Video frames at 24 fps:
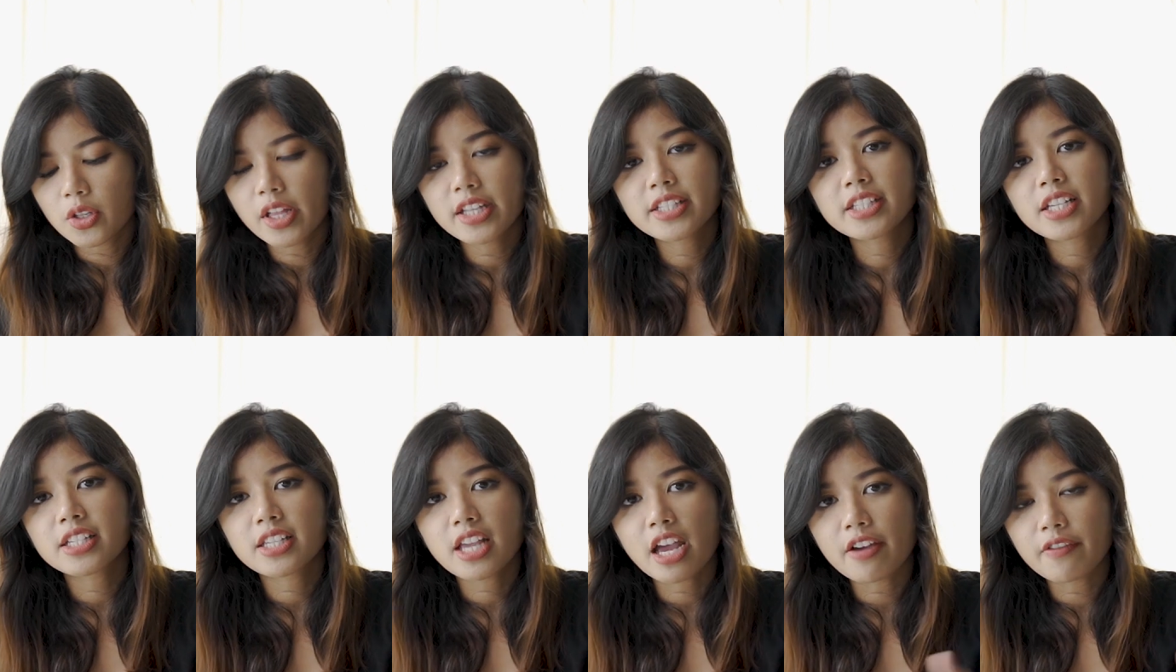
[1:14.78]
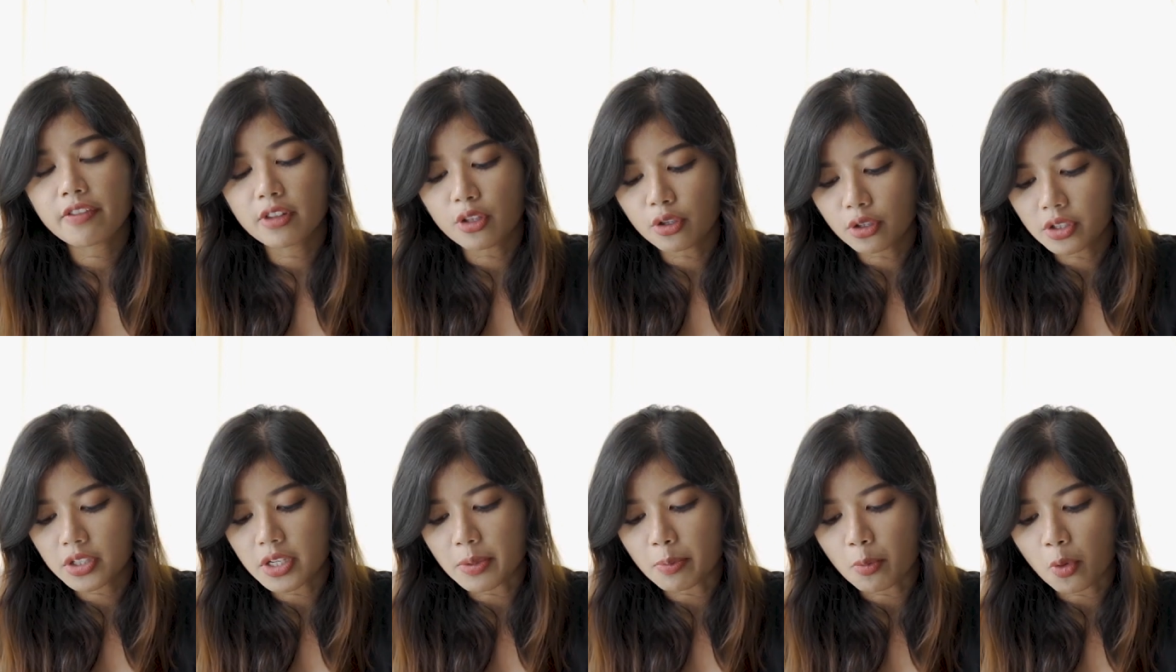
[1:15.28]
let's just have a
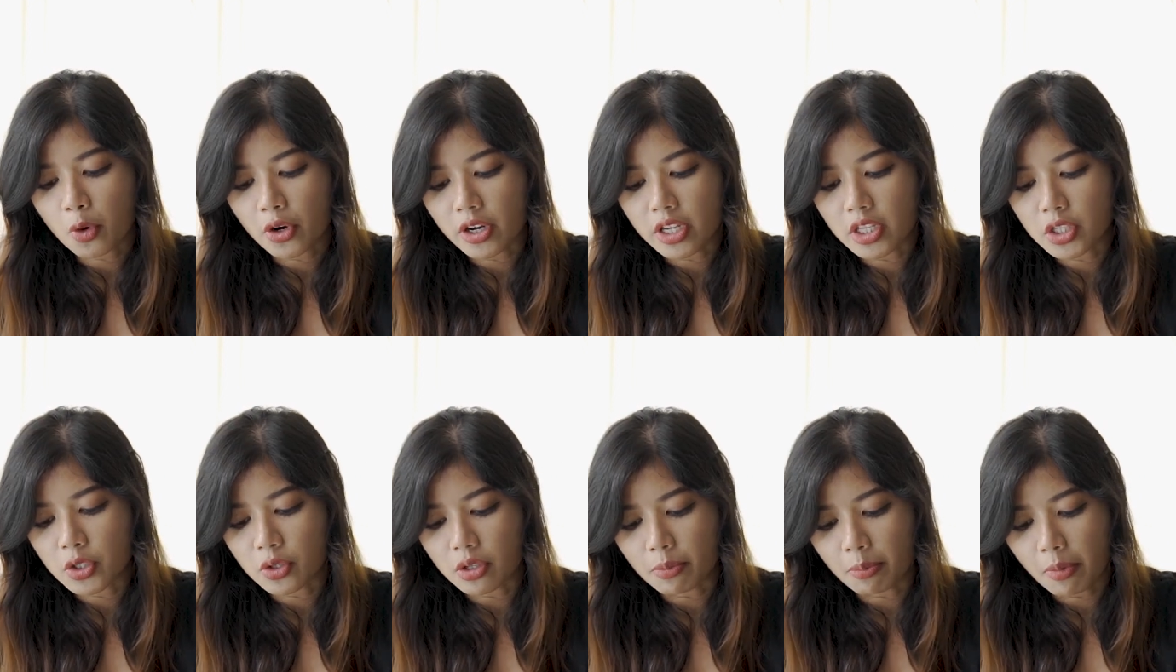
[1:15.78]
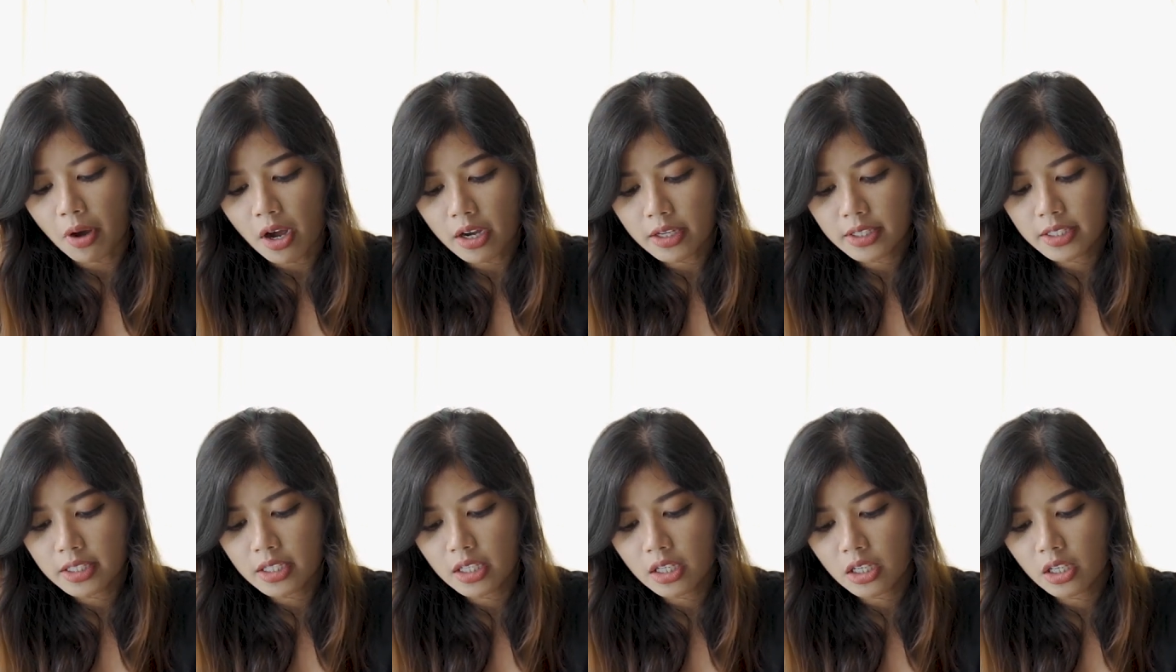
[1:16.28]
look some more into the
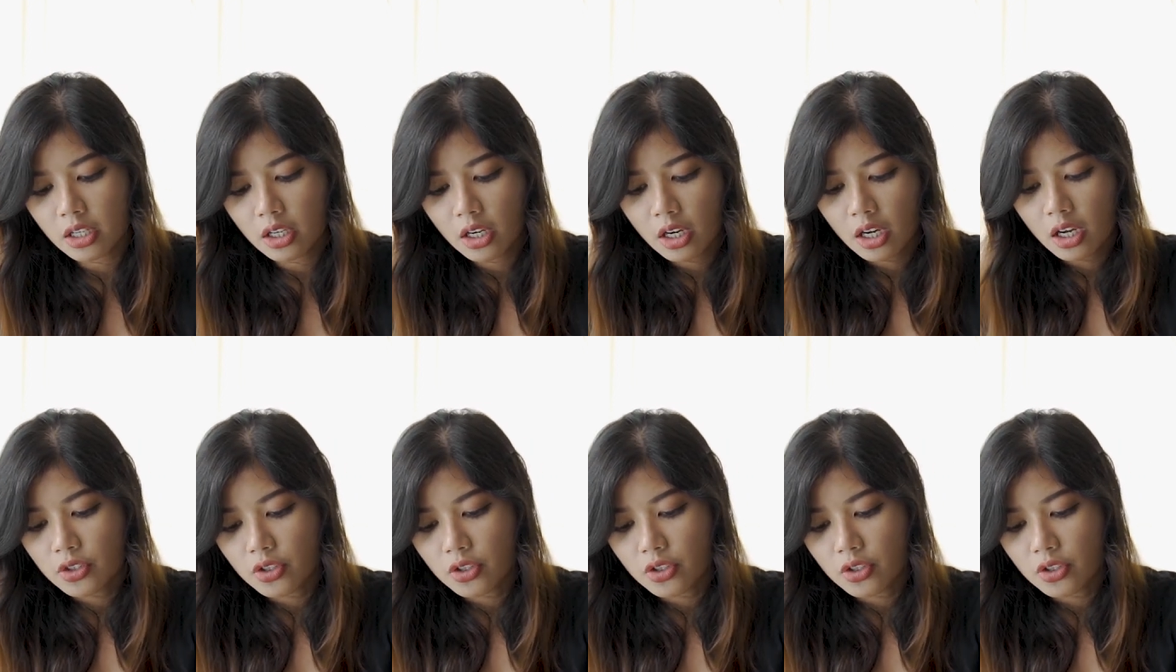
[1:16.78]
box here.